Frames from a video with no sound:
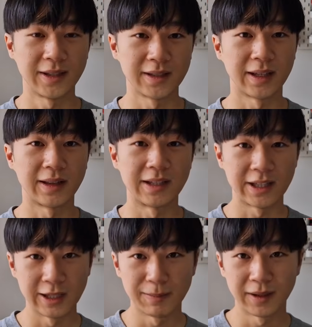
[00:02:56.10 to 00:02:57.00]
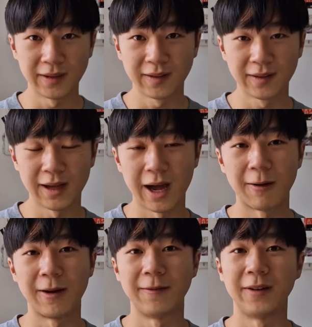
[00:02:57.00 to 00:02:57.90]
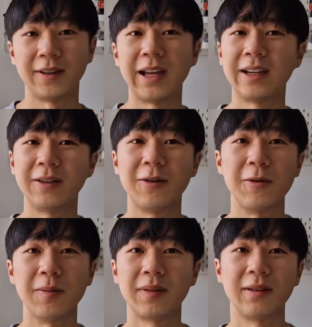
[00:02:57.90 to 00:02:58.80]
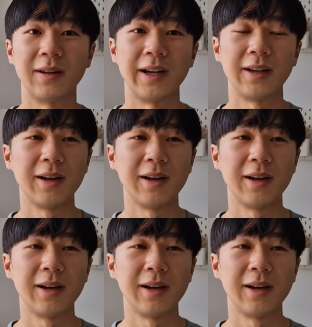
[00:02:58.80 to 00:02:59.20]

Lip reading: is like the cheapest. However, they can go up to like